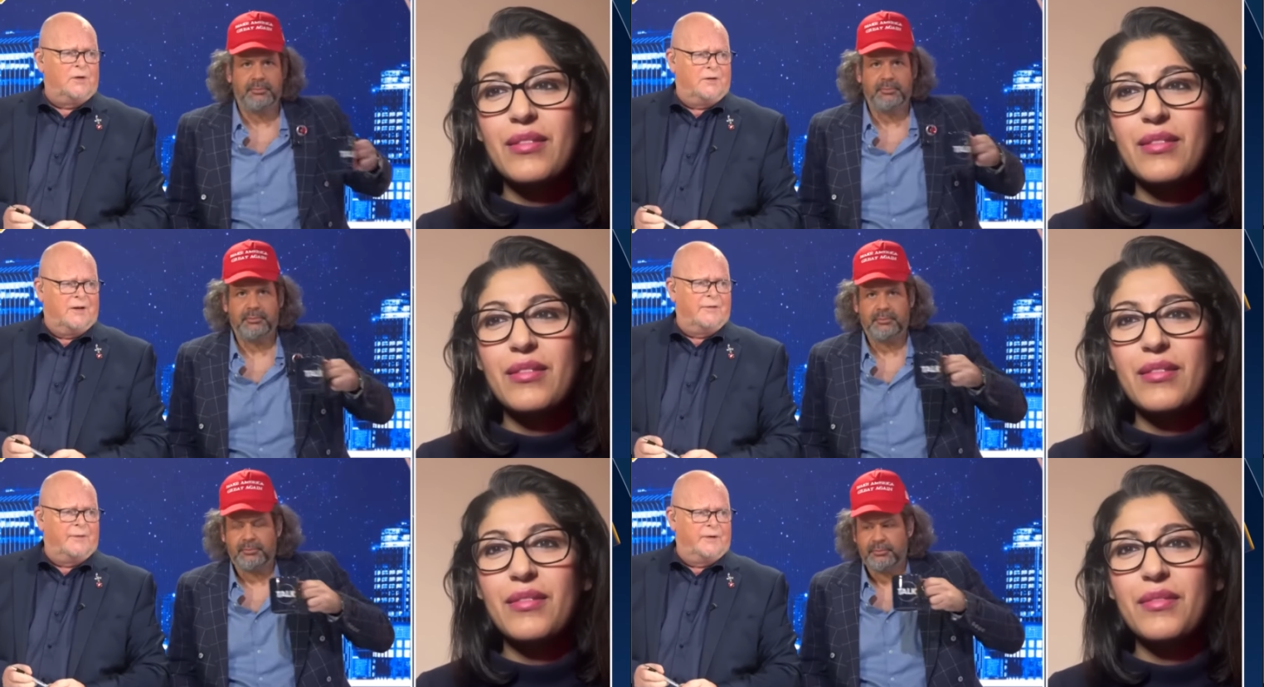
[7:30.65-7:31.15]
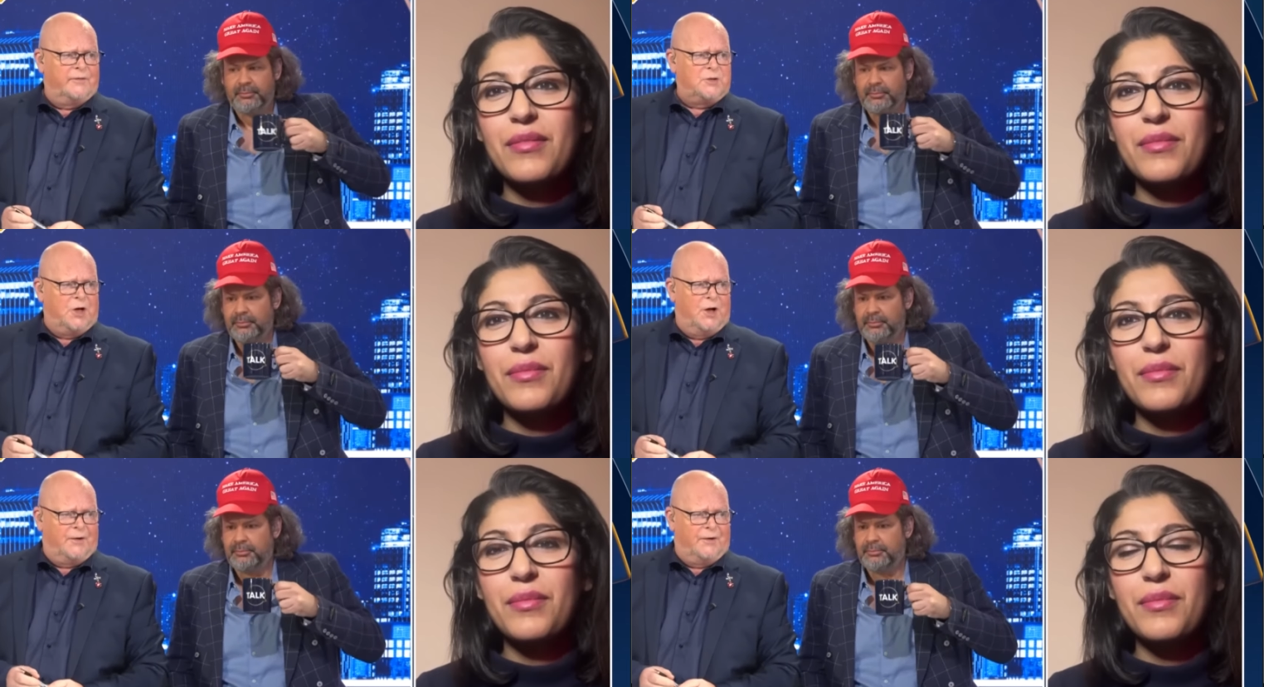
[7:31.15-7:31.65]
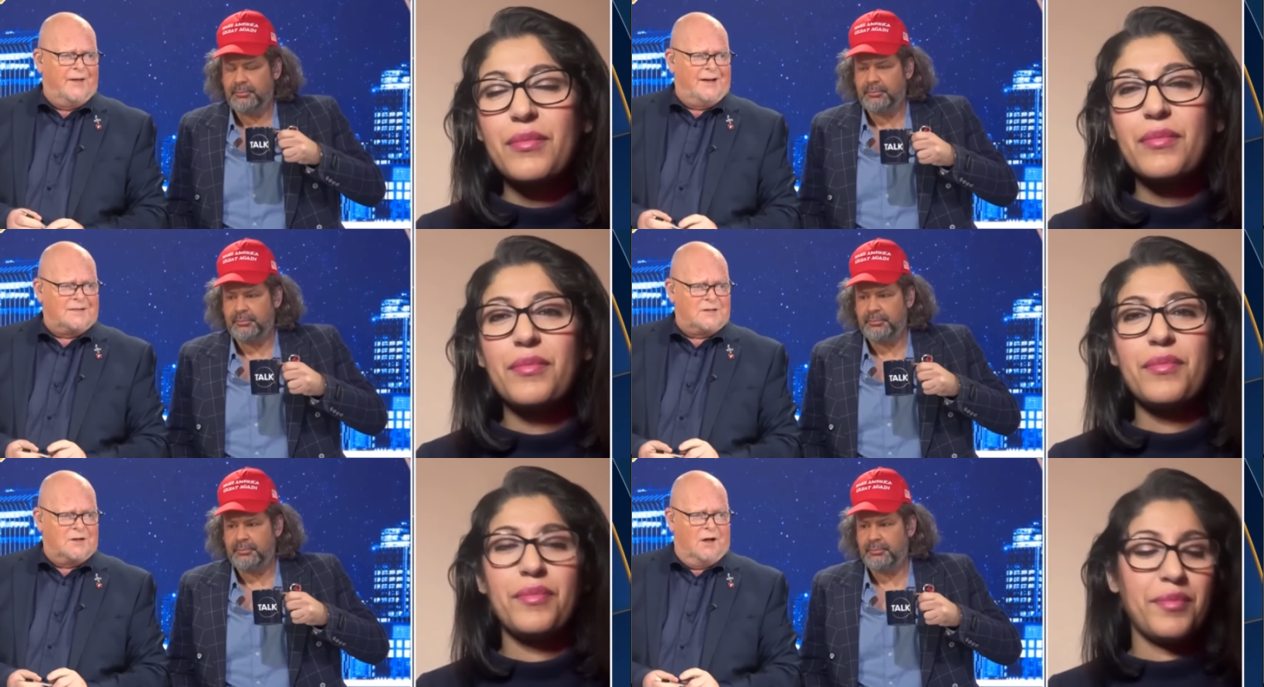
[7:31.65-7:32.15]
Speaker 1: to get rid of a child at
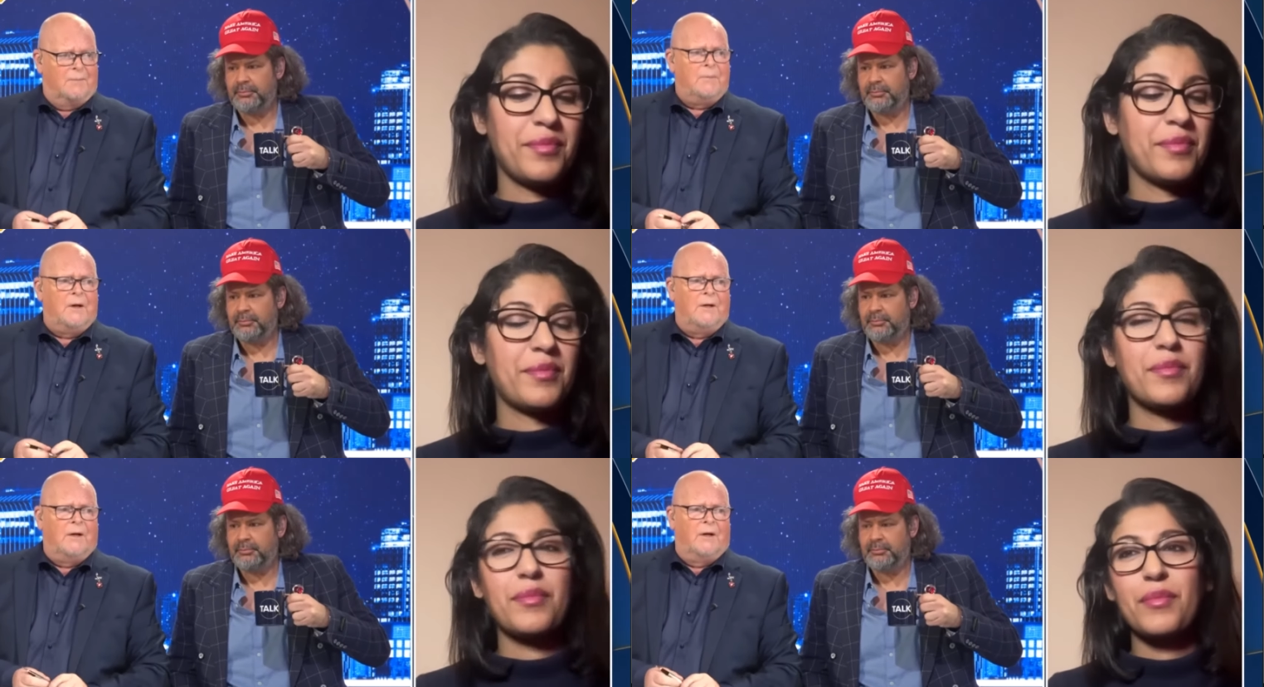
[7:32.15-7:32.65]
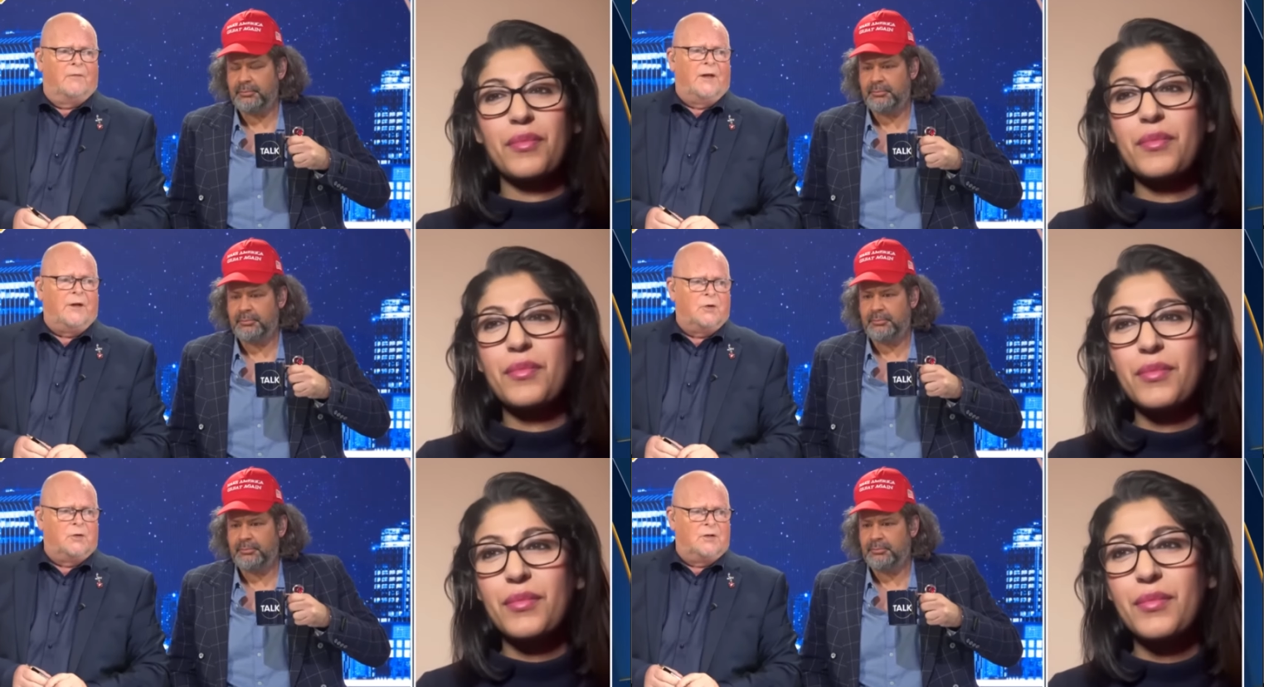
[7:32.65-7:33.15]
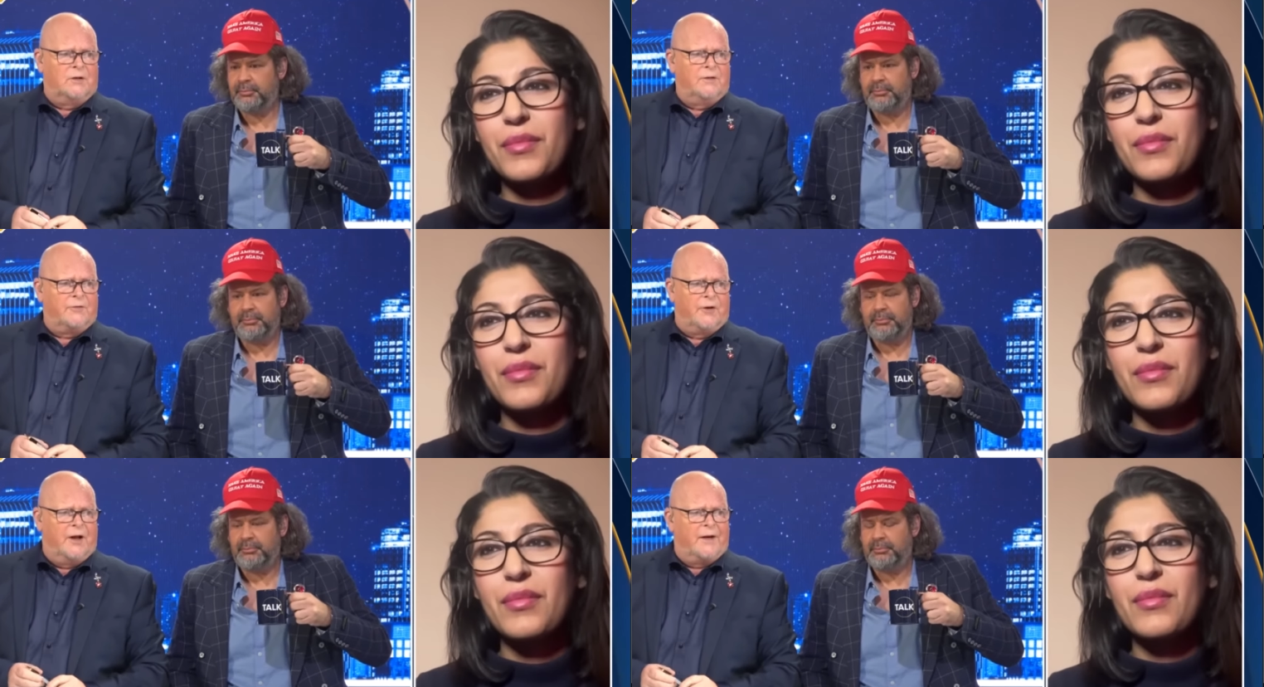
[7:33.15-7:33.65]
that time, they could
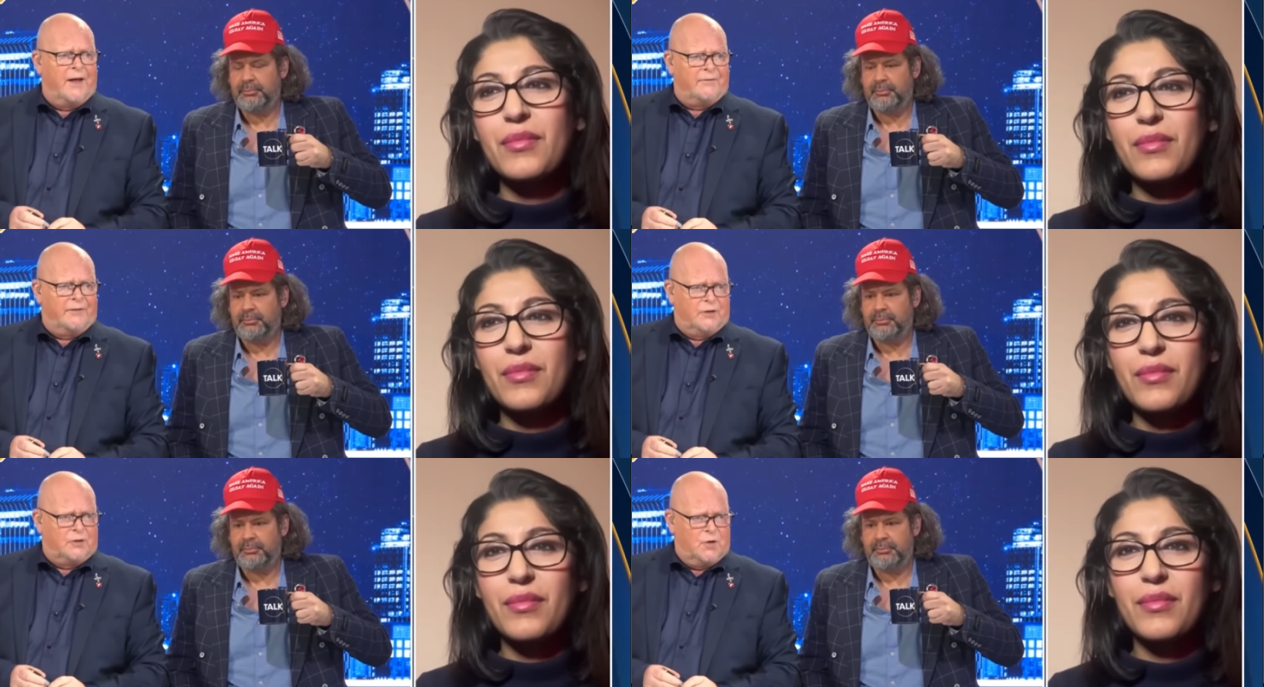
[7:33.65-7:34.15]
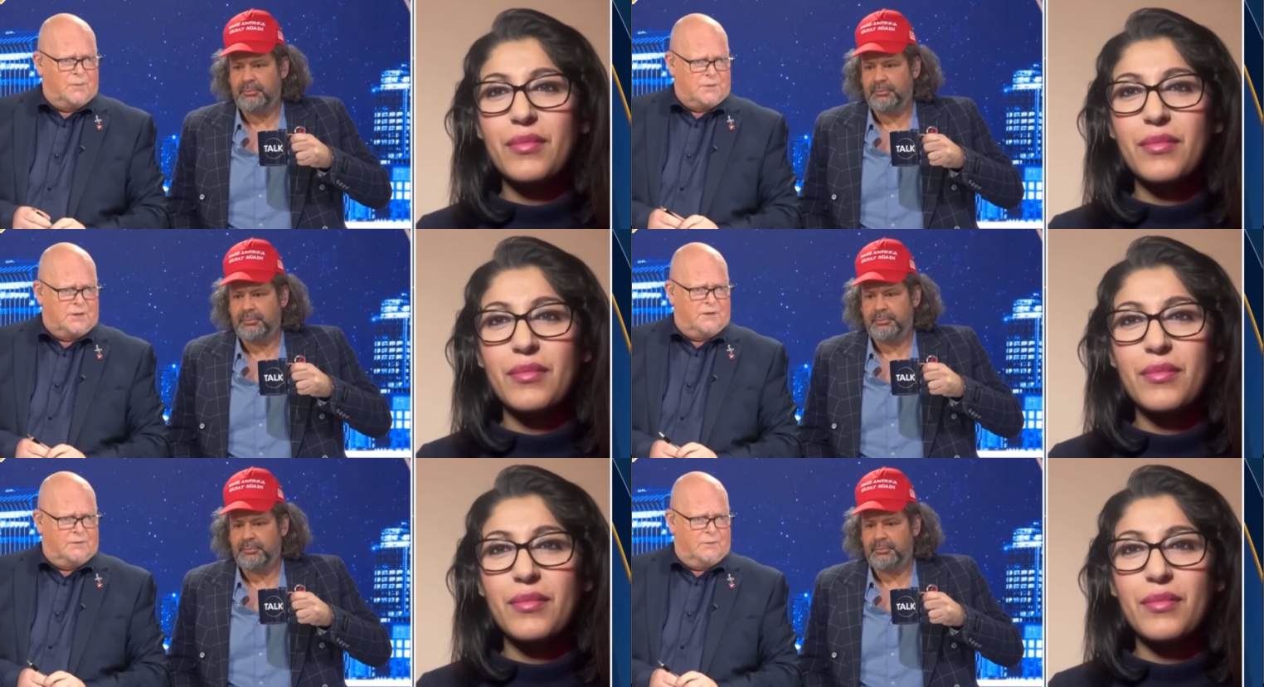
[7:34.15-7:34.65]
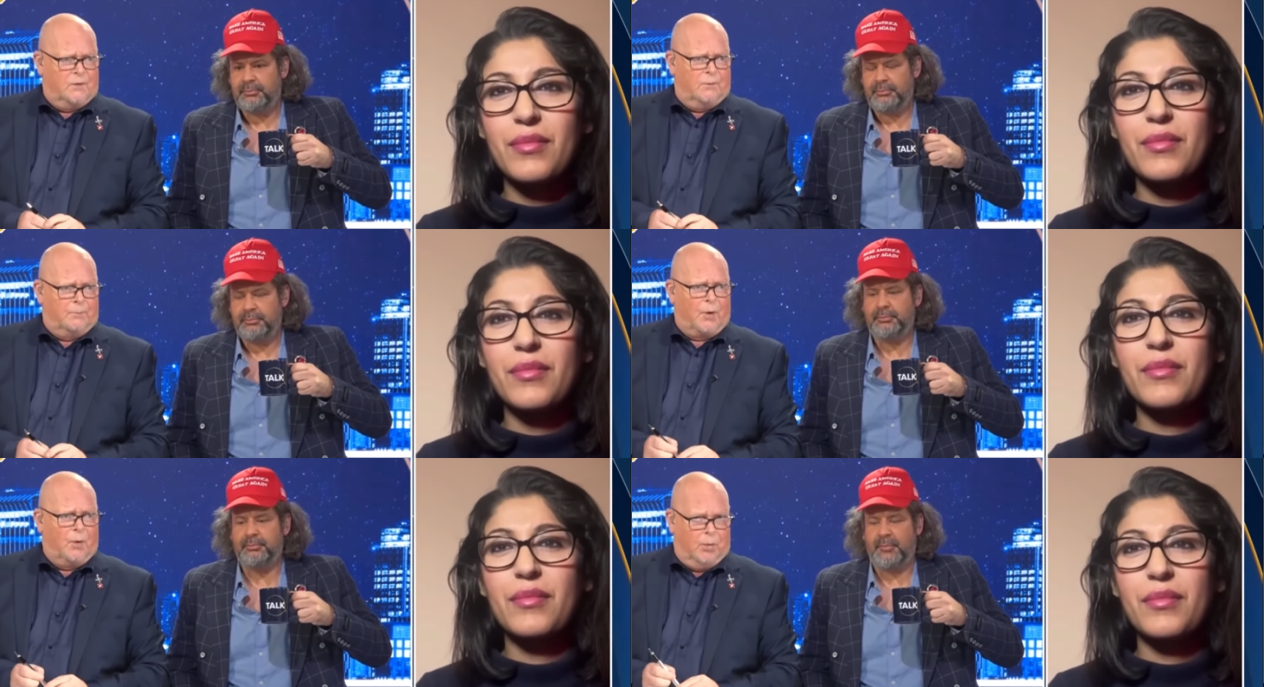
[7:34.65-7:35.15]
deliver it and have it adopted, mm,
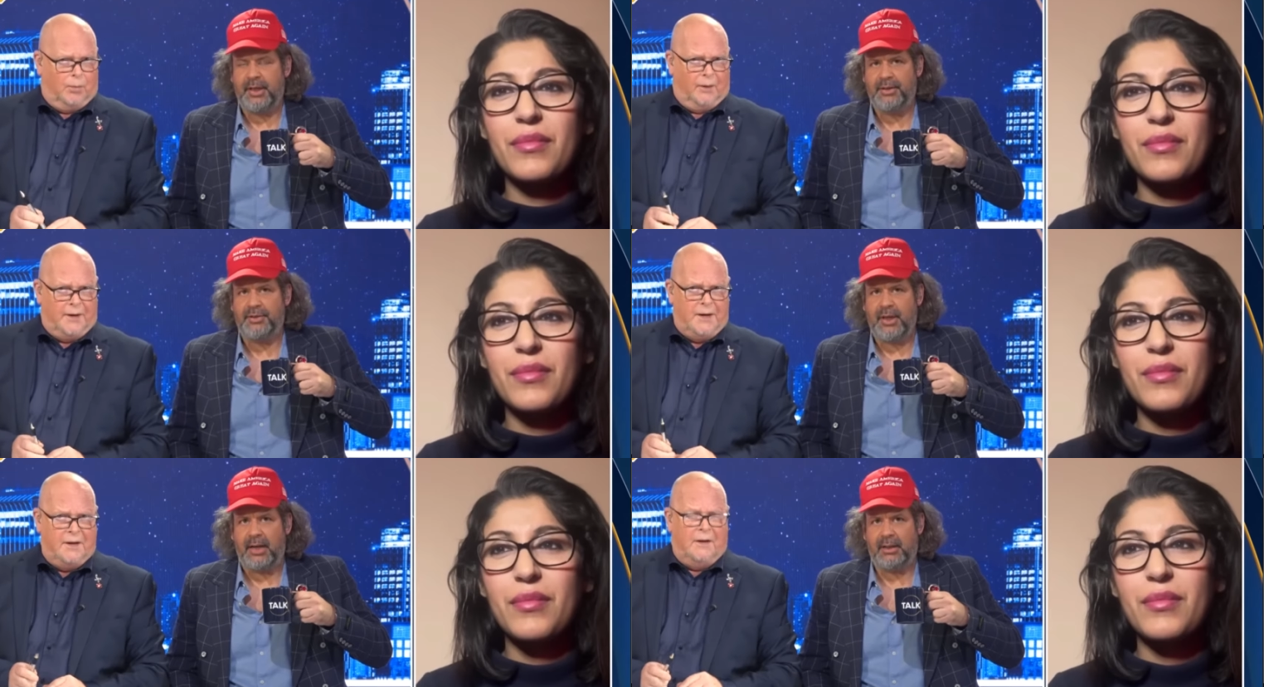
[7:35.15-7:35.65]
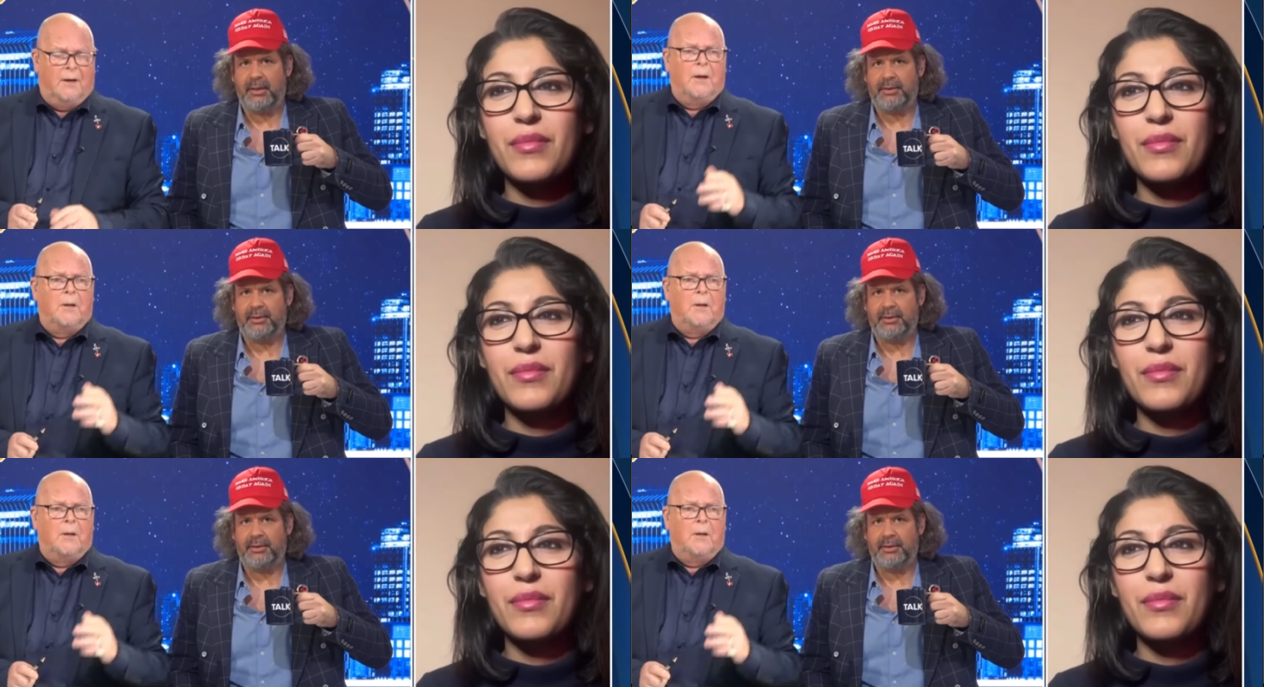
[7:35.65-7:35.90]
probably. Mm, exactly.